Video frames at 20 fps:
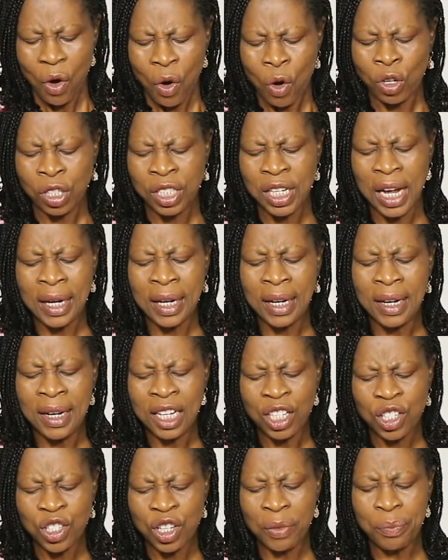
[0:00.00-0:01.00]
or shall a
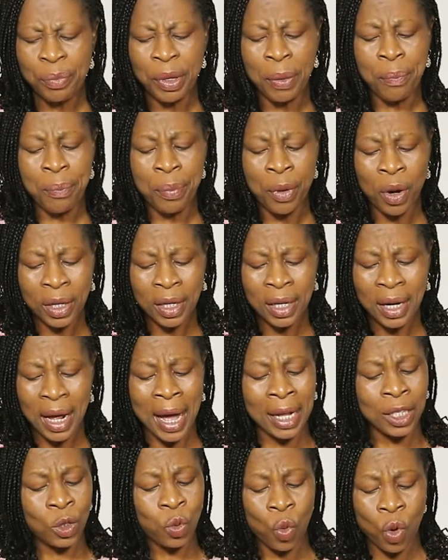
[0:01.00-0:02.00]
nation be
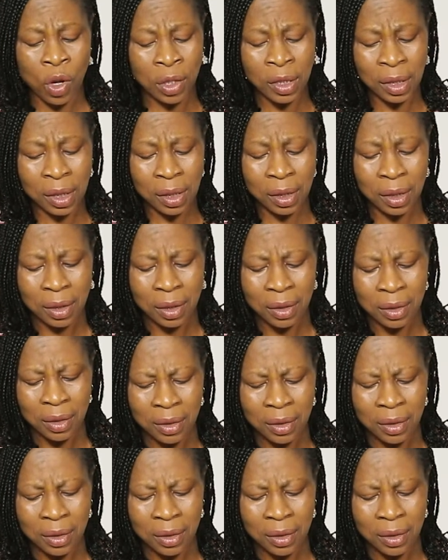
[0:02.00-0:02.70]
born at once?